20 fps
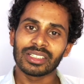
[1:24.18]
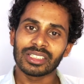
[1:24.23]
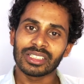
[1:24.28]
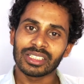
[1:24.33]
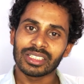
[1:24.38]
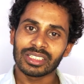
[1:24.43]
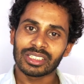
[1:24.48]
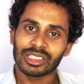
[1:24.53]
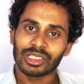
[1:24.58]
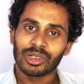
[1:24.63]

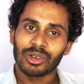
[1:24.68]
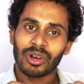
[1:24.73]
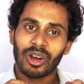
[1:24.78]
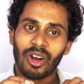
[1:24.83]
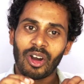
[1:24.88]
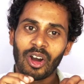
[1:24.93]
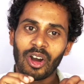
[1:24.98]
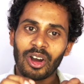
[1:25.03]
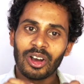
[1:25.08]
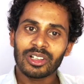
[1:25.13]
So
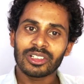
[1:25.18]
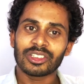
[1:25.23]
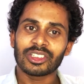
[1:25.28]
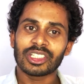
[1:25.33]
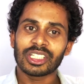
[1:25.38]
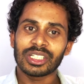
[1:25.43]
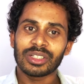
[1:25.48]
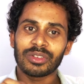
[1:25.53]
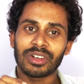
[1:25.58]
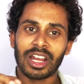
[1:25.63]
all
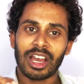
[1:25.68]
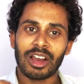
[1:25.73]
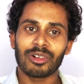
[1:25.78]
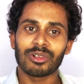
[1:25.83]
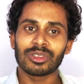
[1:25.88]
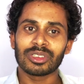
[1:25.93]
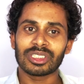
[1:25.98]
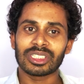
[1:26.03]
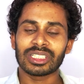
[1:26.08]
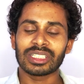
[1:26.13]
three
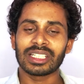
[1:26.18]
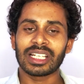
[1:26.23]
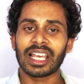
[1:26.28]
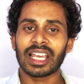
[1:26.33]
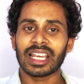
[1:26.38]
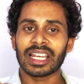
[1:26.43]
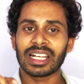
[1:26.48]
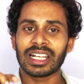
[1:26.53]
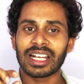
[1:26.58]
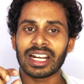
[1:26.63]
nouns
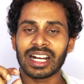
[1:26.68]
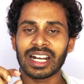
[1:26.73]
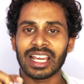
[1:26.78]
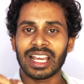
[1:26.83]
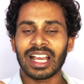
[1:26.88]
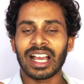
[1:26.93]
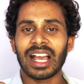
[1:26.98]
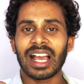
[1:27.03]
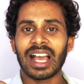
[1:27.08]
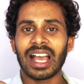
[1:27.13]
like
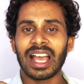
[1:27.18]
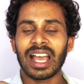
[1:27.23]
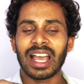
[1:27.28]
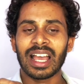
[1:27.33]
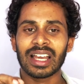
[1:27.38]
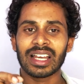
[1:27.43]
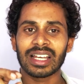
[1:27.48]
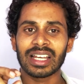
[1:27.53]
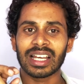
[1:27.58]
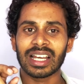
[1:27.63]
ladka,
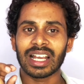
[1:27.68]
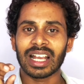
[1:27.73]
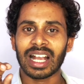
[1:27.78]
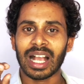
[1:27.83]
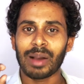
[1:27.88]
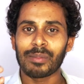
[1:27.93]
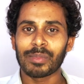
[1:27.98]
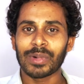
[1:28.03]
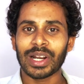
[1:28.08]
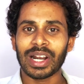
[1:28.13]

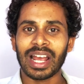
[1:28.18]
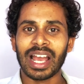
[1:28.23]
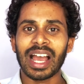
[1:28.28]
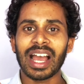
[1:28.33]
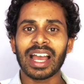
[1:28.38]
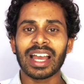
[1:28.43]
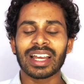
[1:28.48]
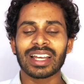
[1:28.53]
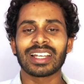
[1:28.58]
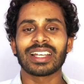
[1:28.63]
kamra
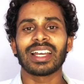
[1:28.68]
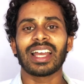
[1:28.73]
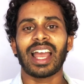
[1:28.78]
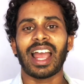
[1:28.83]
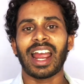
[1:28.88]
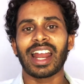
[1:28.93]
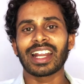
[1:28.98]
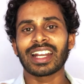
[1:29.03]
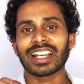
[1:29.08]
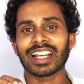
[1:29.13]

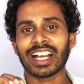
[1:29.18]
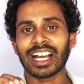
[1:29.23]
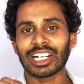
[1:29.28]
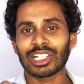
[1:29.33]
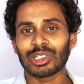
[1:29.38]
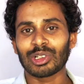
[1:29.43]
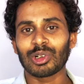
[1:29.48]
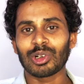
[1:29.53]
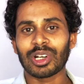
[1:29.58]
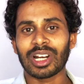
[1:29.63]
and
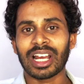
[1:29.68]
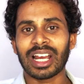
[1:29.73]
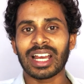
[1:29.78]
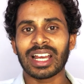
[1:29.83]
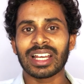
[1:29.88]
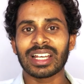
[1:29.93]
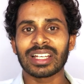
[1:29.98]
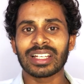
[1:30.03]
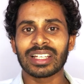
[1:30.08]
katora